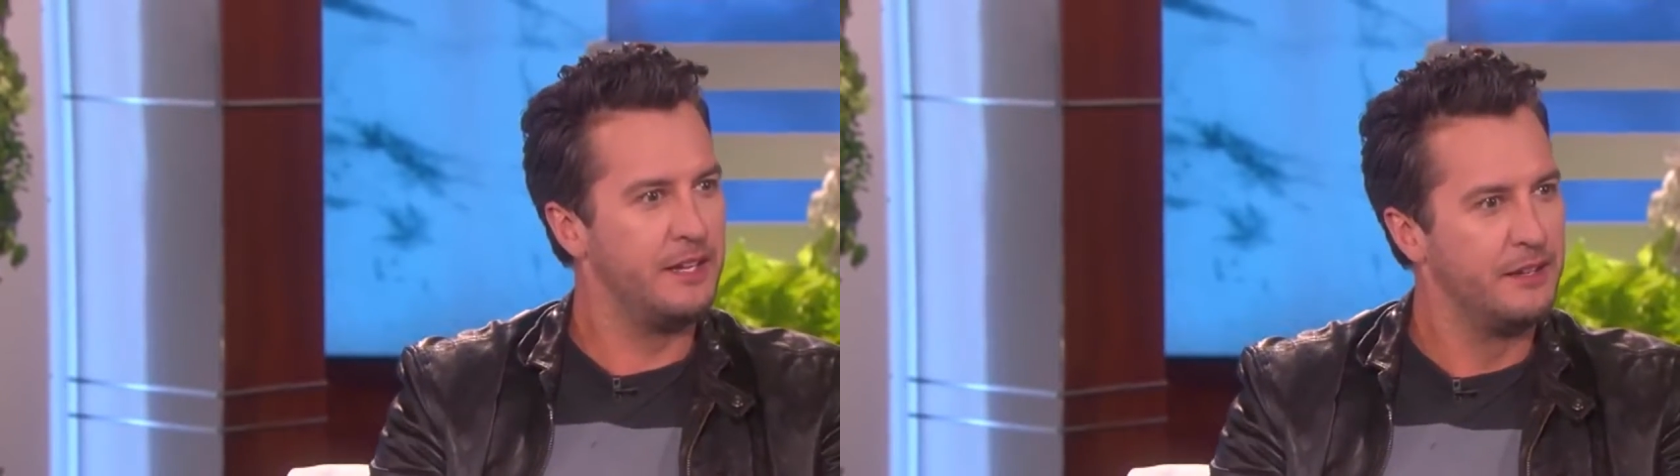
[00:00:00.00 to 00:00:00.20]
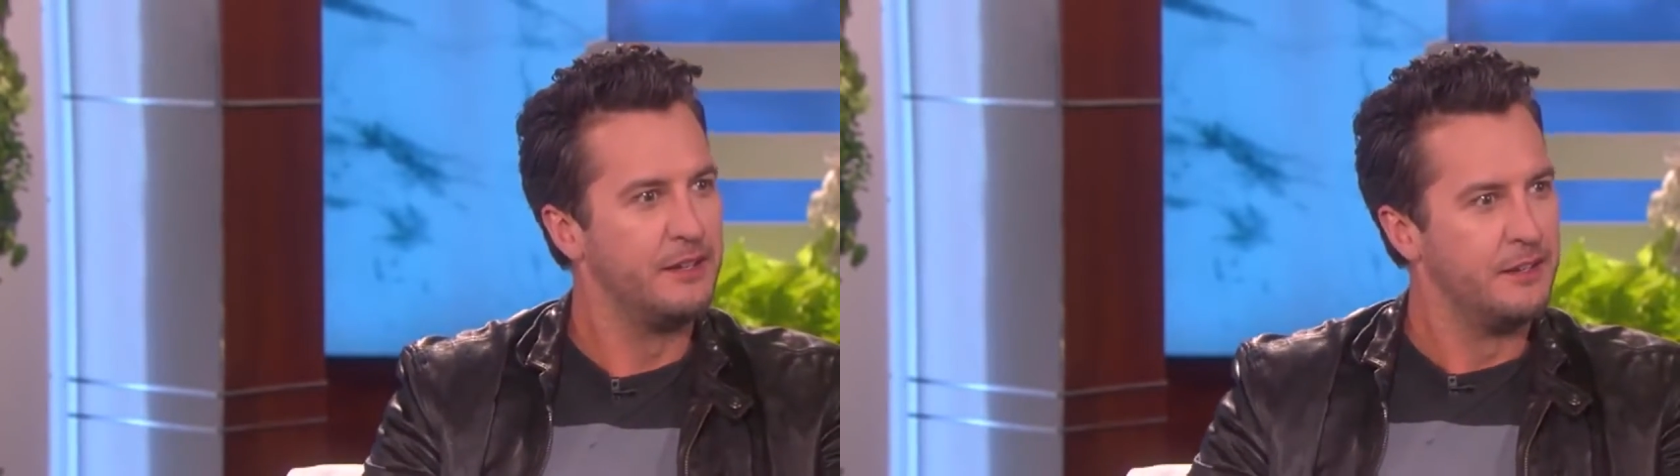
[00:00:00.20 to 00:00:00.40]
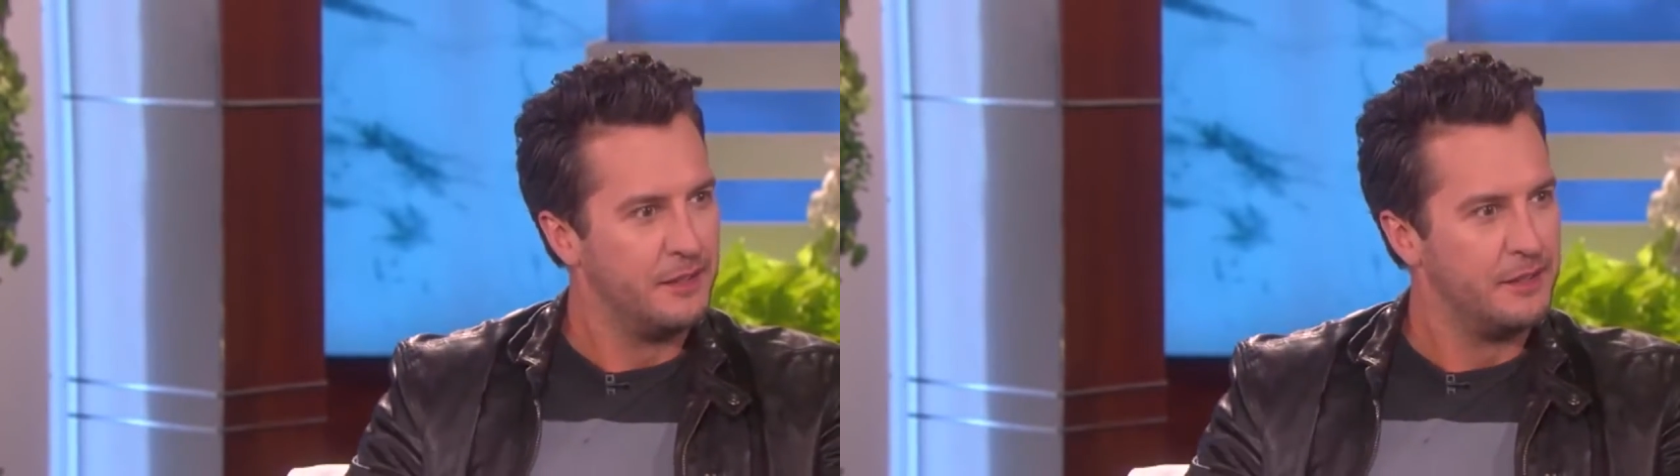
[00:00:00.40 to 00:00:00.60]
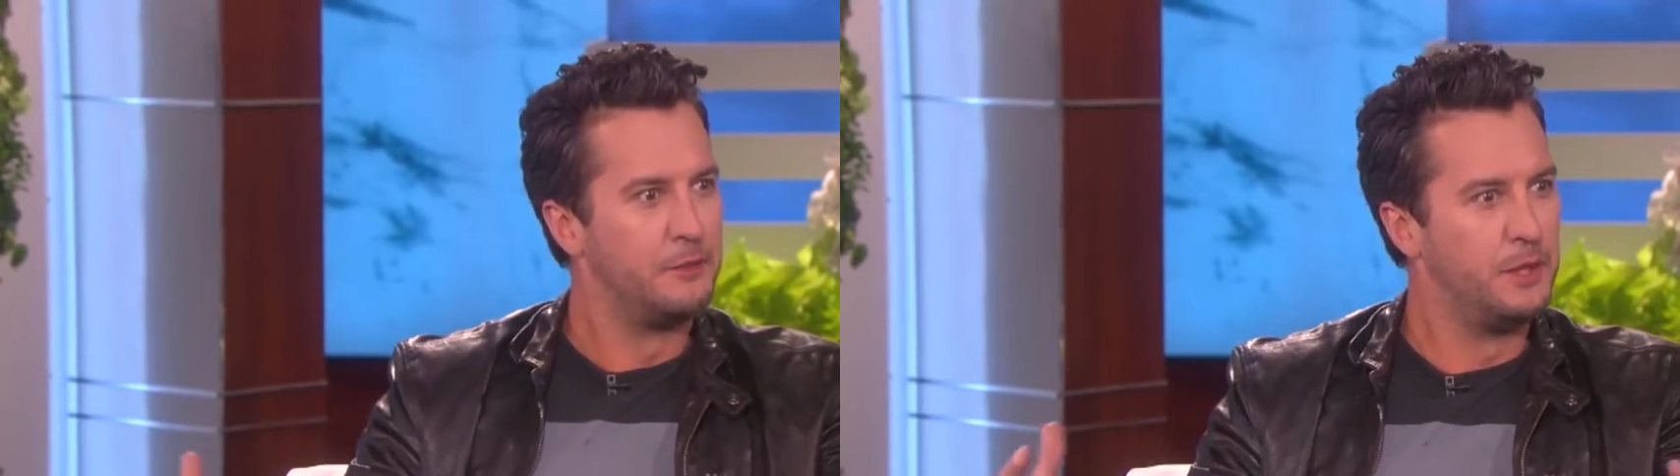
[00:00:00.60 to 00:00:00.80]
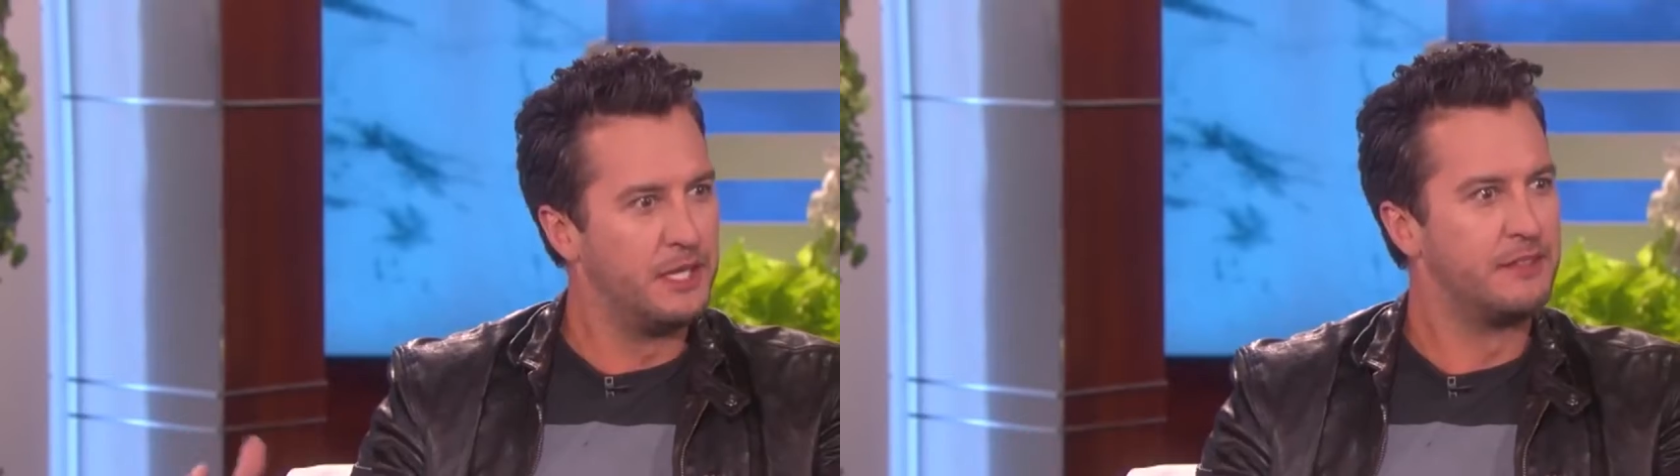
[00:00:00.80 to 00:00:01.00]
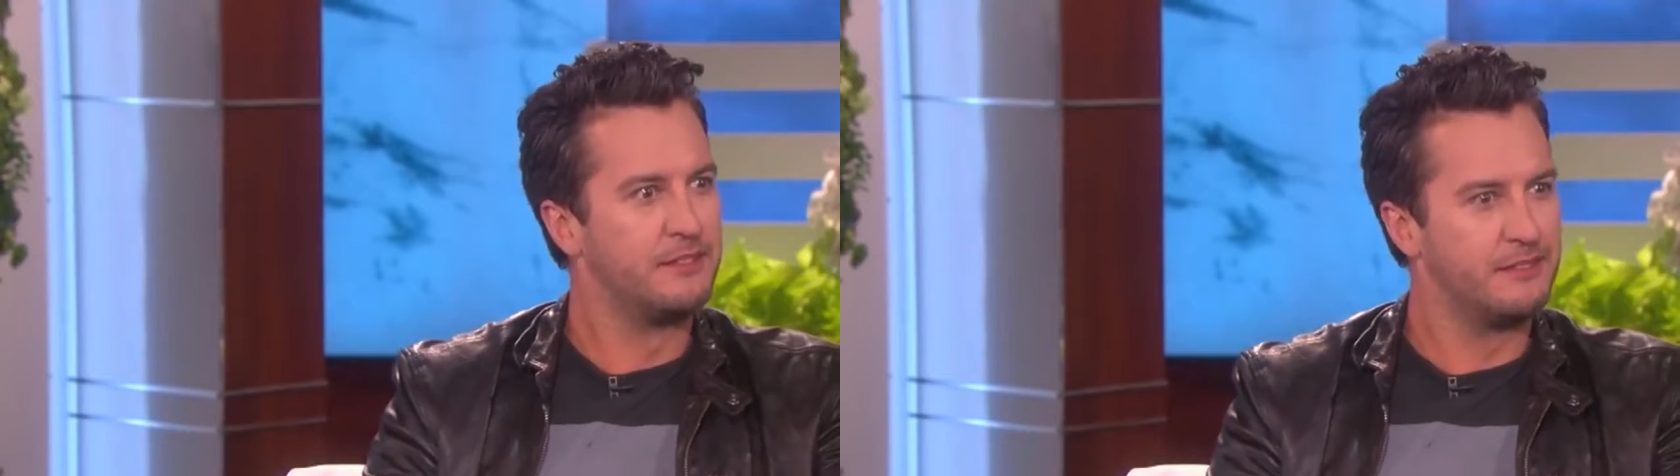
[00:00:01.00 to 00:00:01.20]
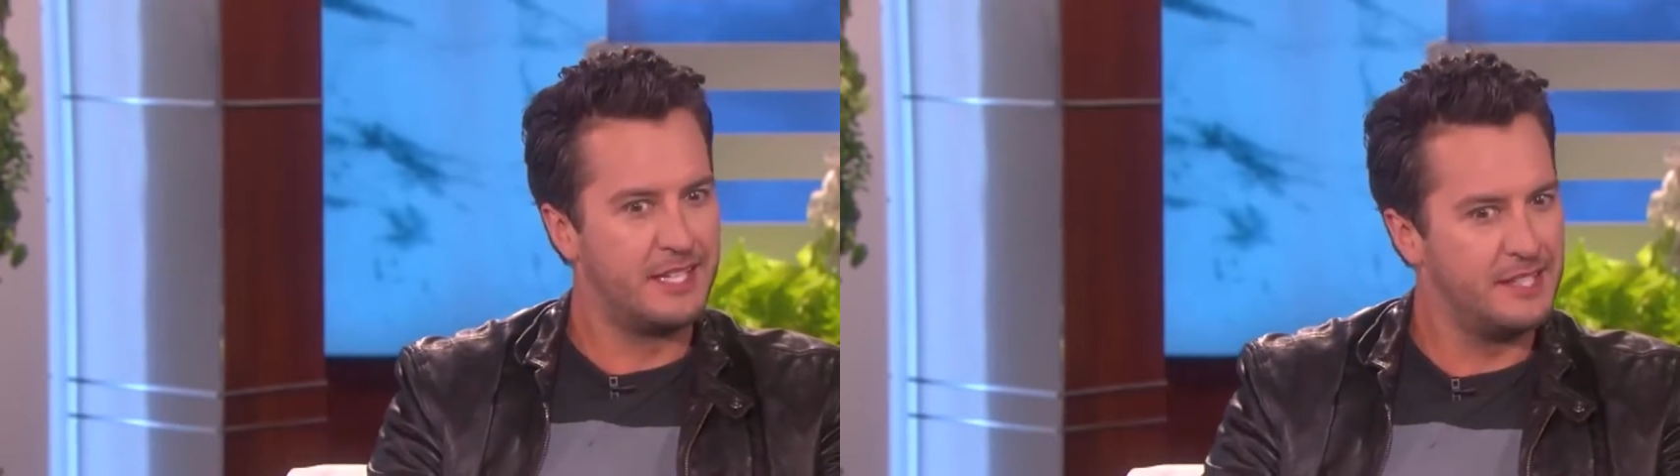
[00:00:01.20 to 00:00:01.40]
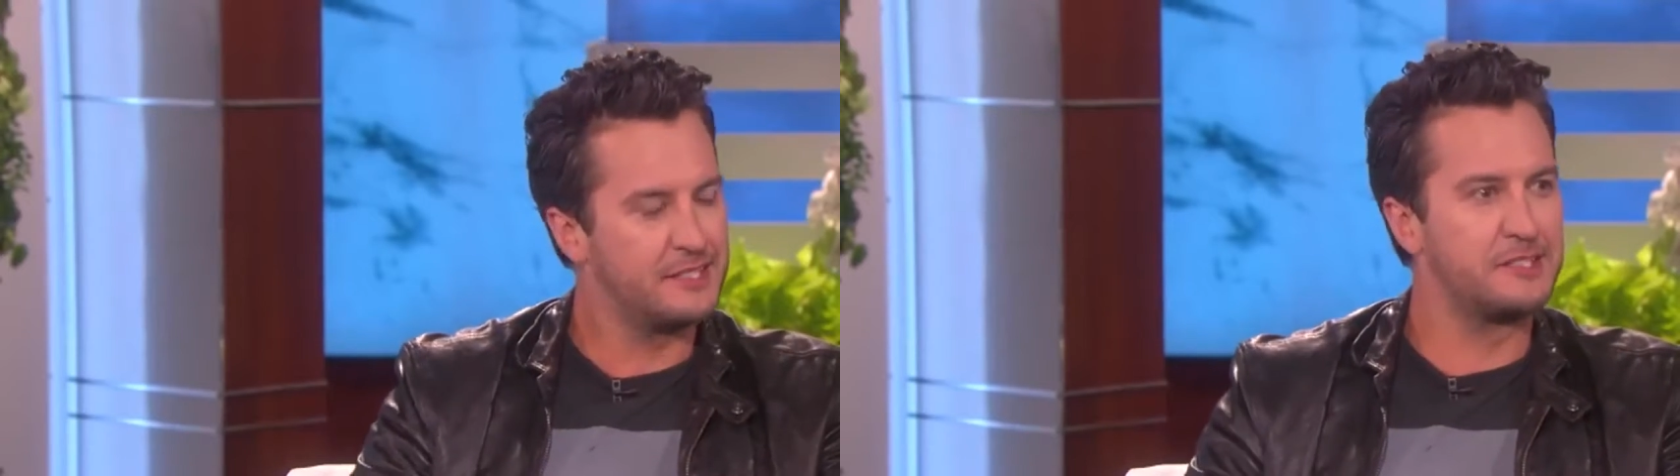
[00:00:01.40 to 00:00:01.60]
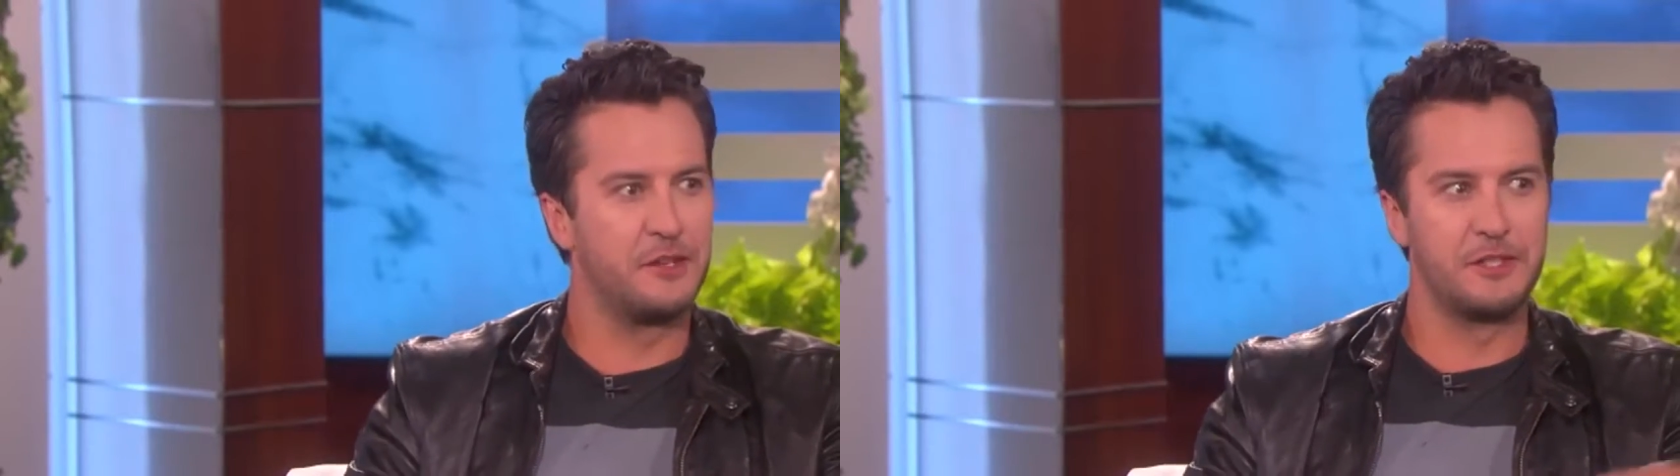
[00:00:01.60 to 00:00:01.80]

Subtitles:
want to tell your fans that